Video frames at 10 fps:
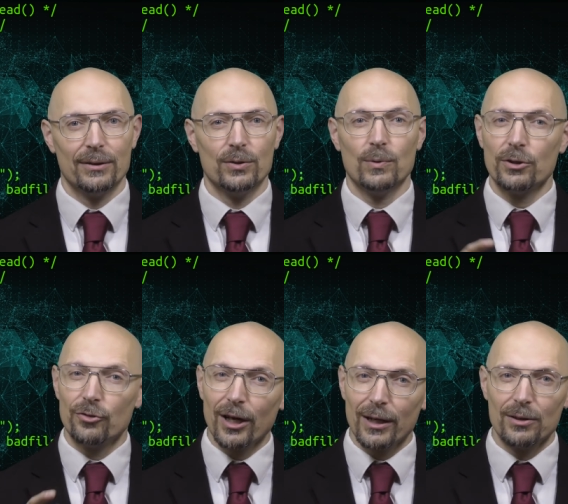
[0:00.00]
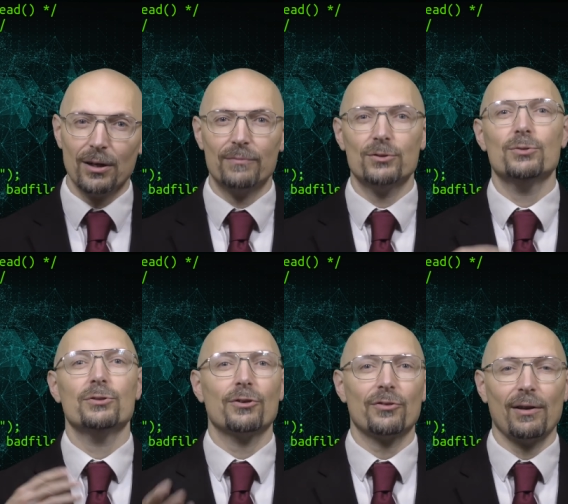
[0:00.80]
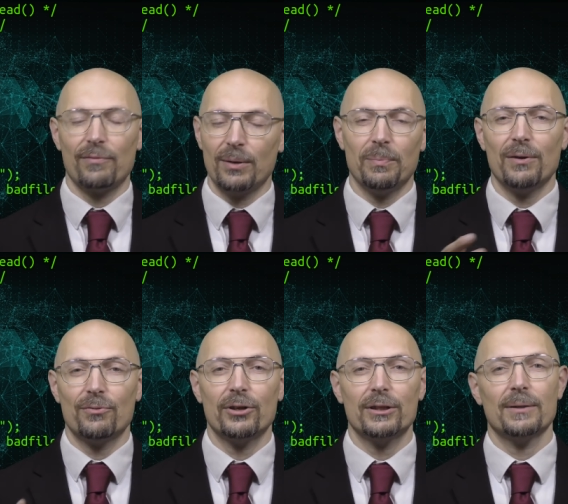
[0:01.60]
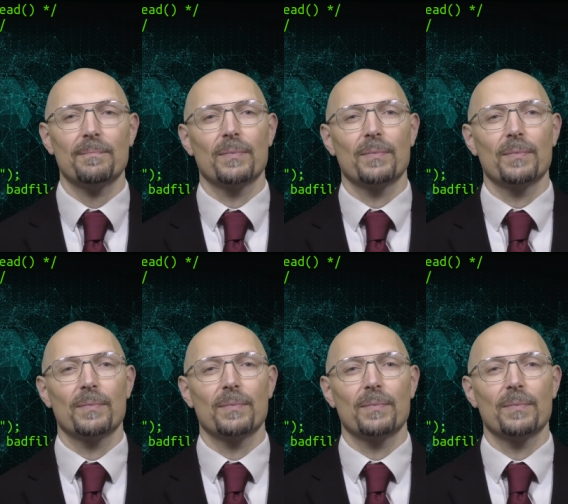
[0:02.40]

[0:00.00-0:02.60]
You want to check, you have to do it yourself and pay for it.